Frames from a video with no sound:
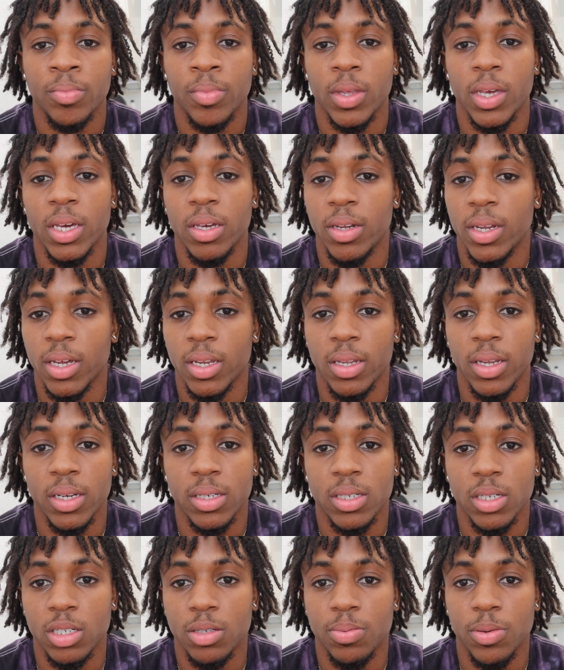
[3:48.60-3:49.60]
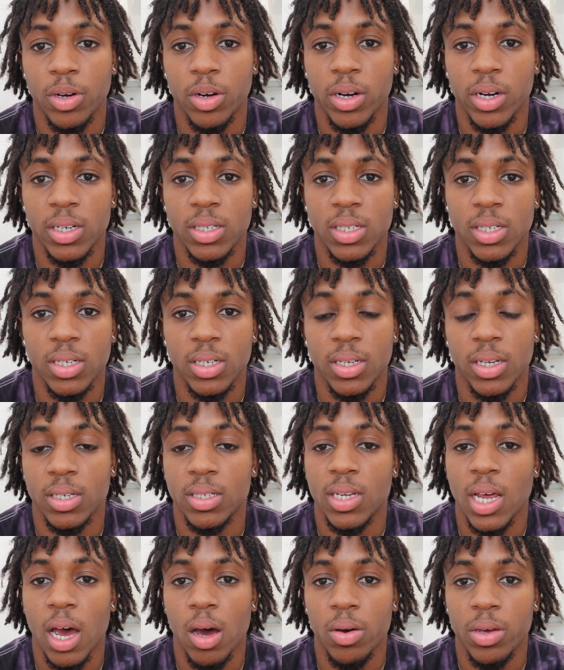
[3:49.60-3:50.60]
He did this experience, and this
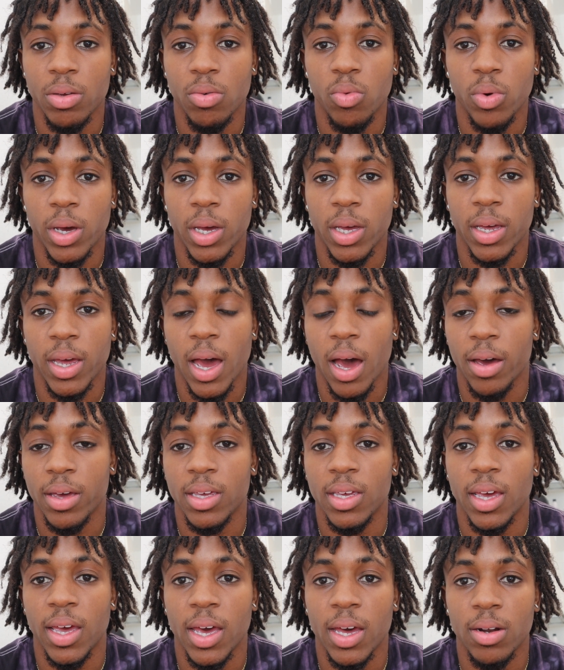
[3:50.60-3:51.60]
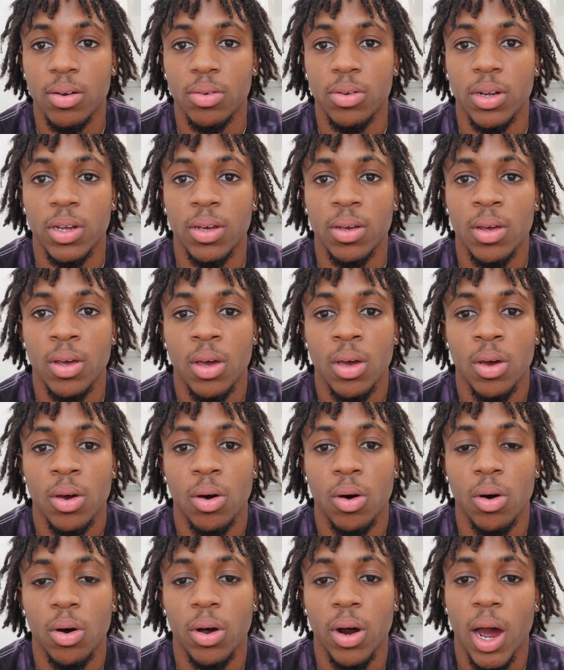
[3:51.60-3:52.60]
is how he went and how he handled it,
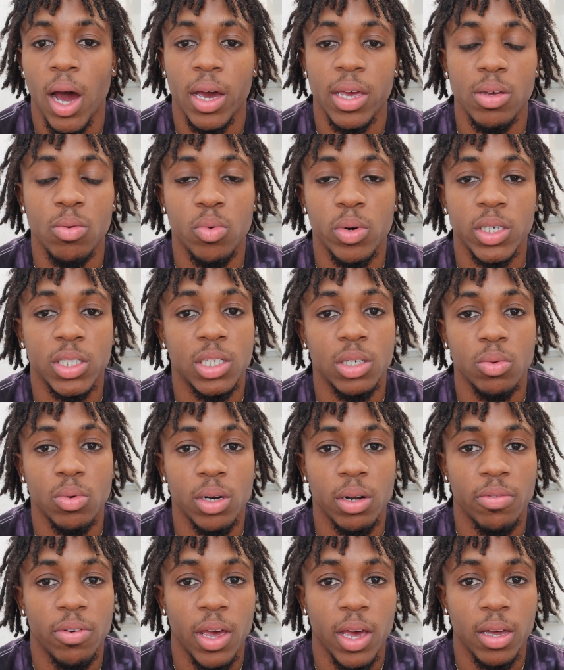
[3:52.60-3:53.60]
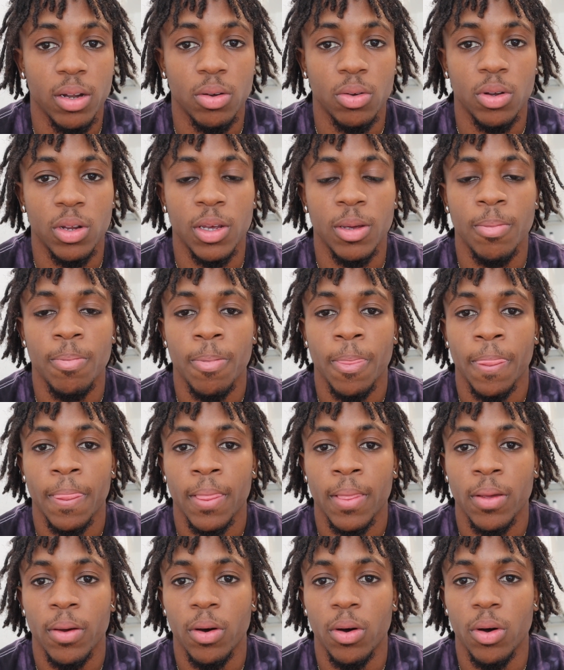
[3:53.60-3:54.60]
or how he wished he would have handled it,
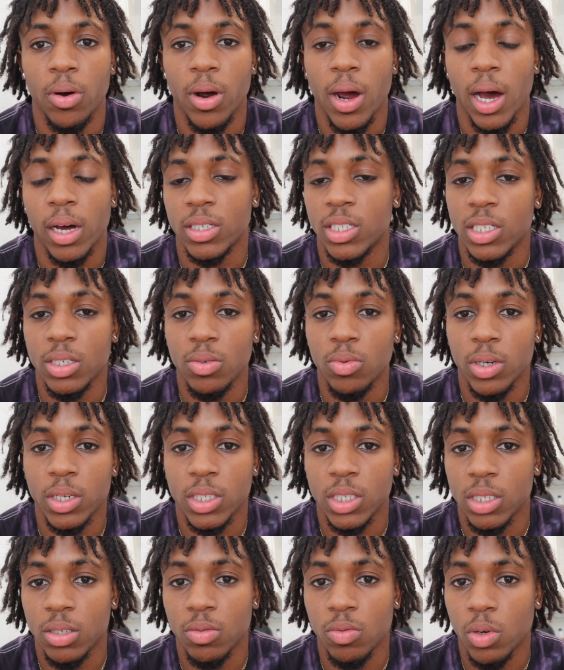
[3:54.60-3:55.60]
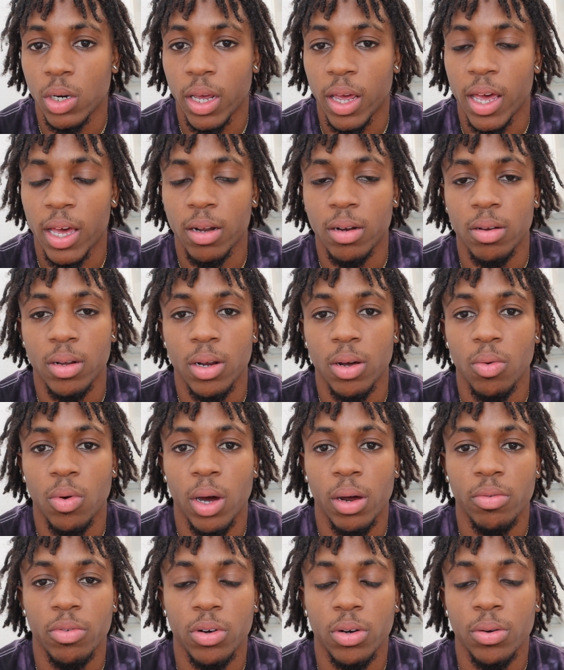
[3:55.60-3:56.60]
or how she wished she would have handled it,
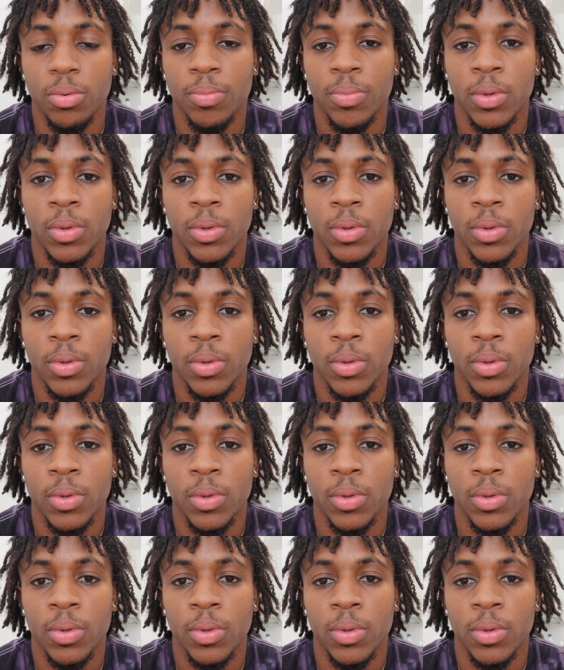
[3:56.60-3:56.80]
whatever.